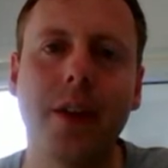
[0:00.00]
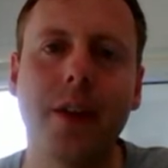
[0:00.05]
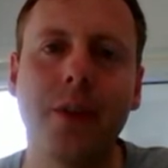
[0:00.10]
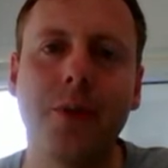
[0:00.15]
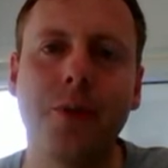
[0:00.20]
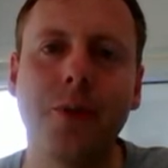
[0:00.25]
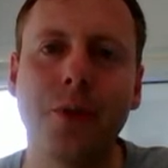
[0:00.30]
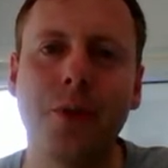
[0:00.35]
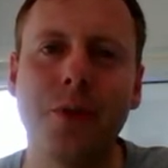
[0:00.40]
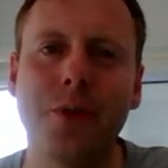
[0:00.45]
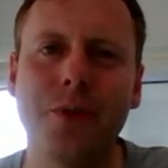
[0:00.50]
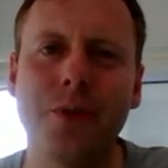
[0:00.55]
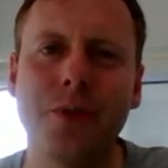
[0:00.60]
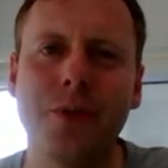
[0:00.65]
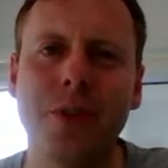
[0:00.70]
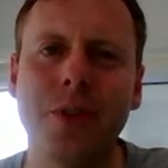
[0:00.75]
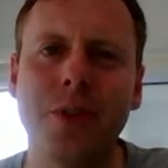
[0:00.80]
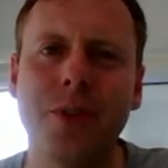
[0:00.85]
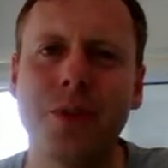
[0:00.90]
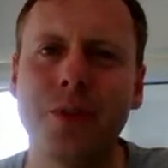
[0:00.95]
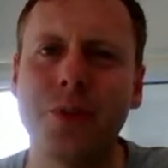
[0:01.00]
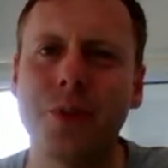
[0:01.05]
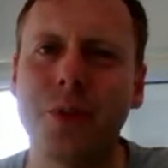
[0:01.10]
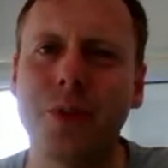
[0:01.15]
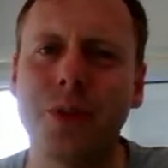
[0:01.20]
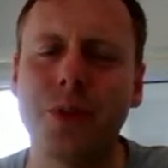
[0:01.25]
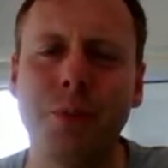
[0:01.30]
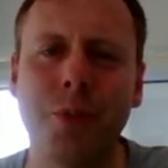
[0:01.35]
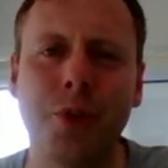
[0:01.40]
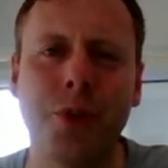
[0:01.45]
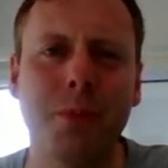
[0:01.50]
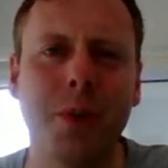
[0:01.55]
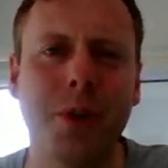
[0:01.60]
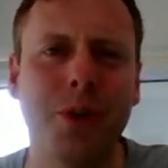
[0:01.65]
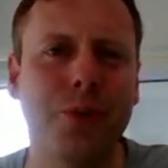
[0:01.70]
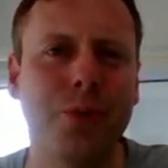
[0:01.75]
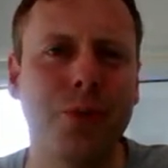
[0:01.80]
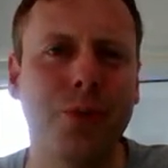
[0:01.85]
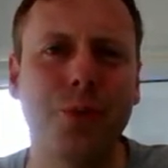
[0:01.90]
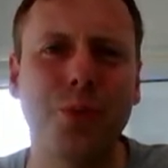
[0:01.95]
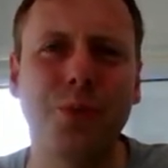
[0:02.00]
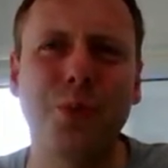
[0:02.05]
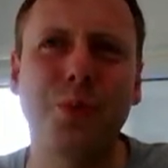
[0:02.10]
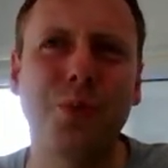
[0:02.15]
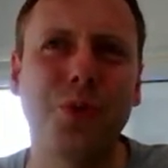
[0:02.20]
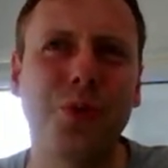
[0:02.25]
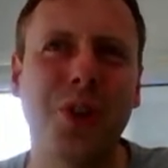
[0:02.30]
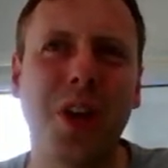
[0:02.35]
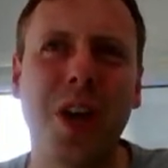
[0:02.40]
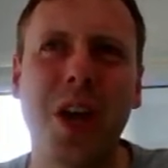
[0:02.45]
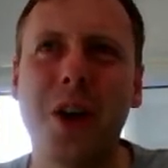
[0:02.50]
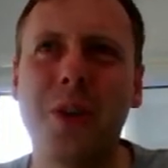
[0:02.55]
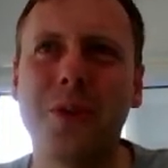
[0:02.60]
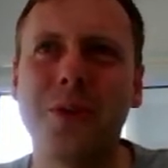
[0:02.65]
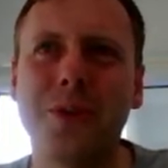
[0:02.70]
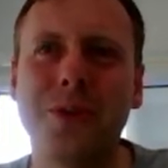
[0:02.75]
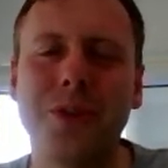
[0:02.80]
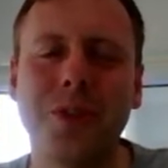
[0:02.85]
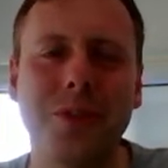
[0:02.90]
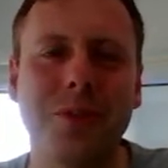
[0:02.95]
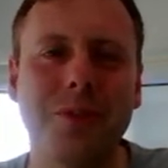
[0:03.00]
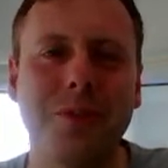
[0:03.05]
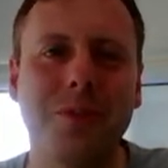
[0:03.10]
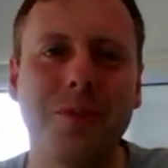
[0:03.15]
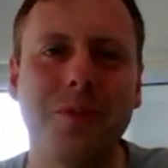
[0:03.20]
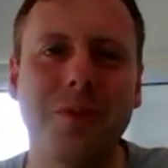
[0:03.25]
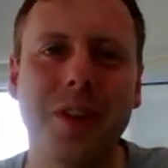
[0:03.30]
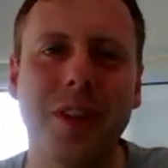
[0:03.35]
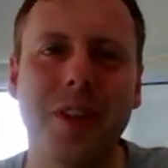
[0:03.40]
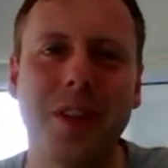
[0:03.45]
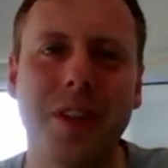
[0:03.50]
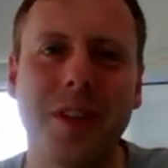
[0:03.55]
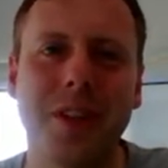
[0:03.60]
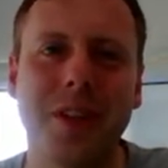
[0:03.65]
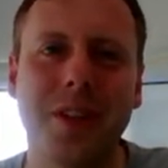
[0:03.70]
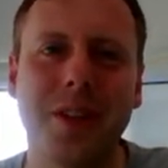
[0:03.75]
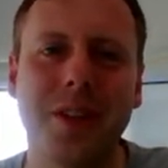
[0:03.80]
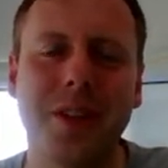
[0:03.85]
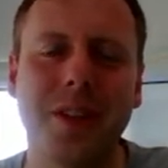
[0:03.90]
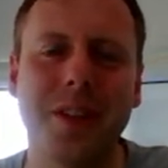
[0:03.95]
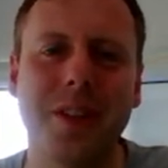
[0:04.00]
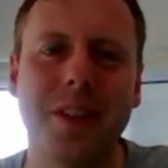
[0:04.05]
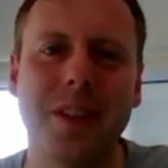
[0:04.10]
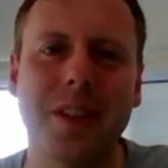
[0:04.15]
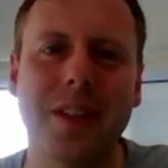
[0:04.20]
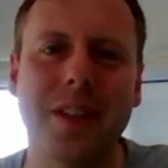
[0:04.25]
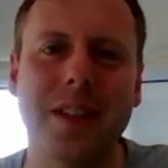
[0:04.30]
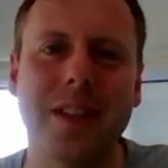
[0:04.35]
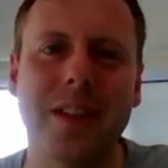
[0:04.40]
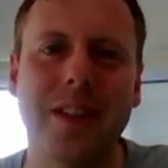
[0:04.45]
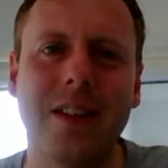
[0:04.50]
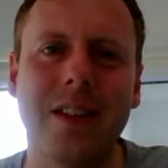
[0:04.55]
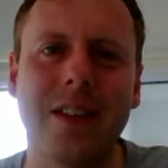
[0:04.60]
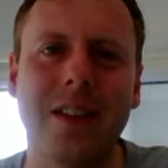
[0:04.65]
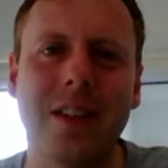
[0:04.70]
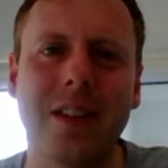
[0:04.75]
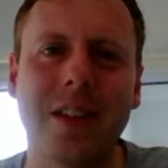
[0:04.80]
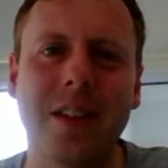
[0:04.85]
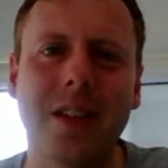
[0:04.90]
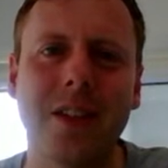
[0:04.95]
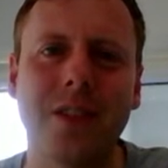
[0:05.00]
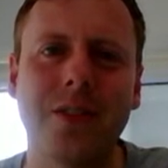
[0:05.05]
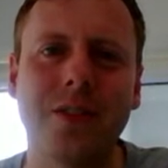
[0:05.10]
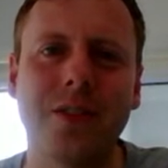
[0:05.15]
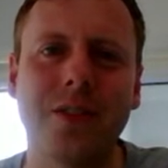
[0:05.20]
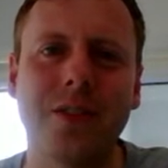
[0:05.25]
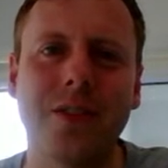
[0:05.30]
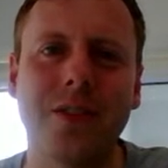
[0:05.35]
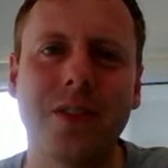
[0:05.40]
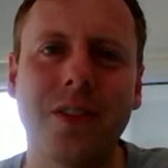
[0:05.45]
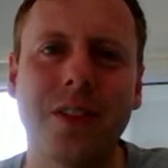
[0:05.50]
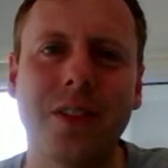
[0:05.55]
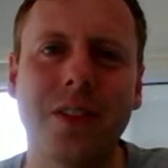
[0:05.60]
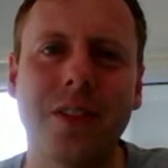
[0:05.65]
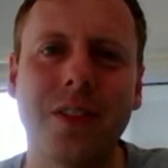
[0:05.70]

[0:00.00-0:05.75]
If you're into experimental sounds and I guess